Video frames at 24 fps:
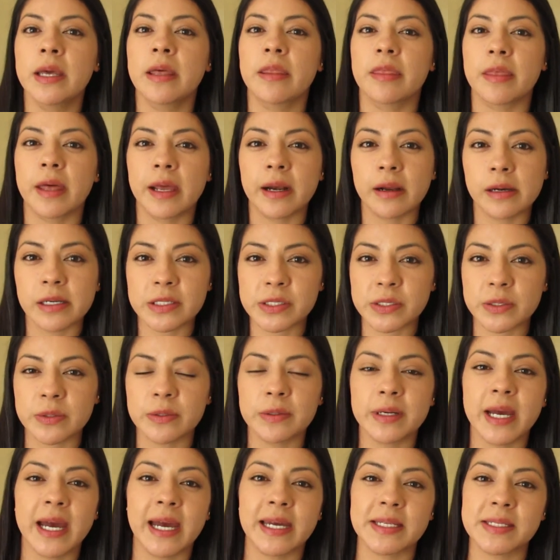That also
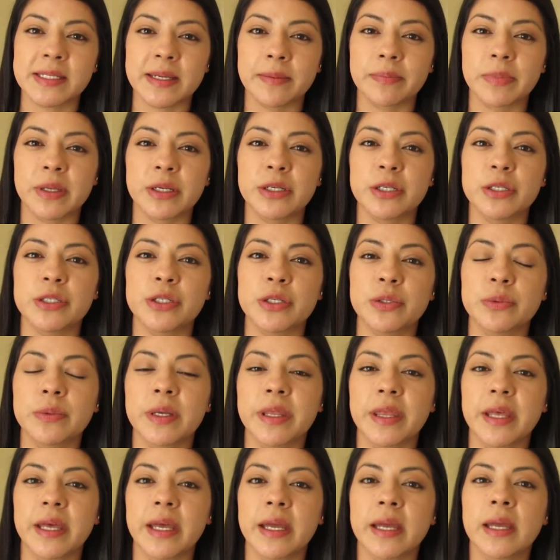has something to do
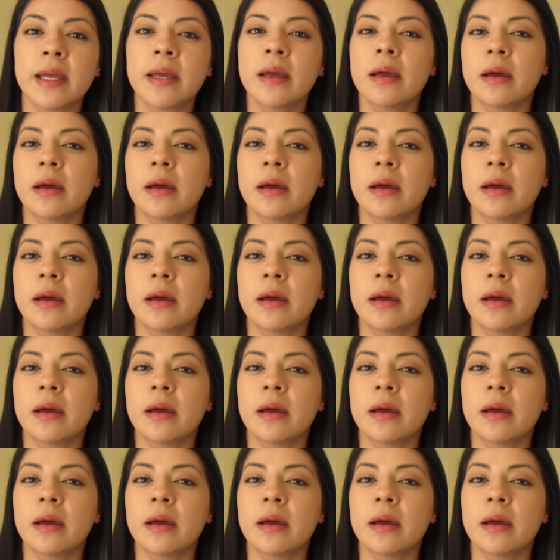with it.